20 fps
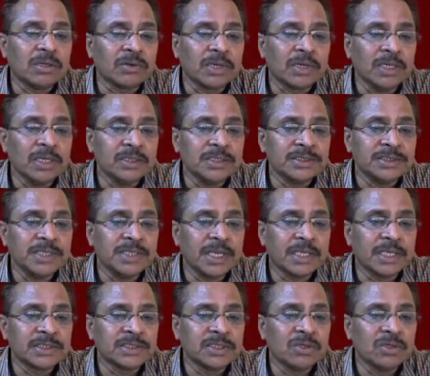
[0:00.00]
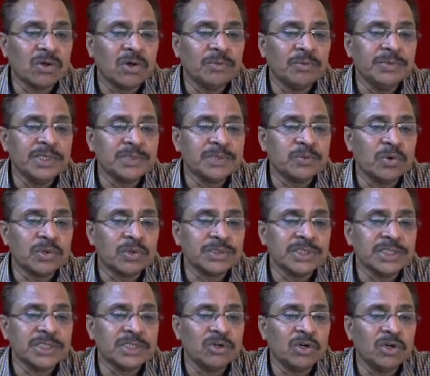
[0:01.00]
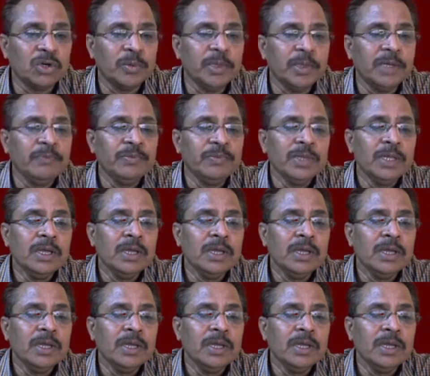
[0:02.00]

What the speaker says: okay, this direction of this force is going to be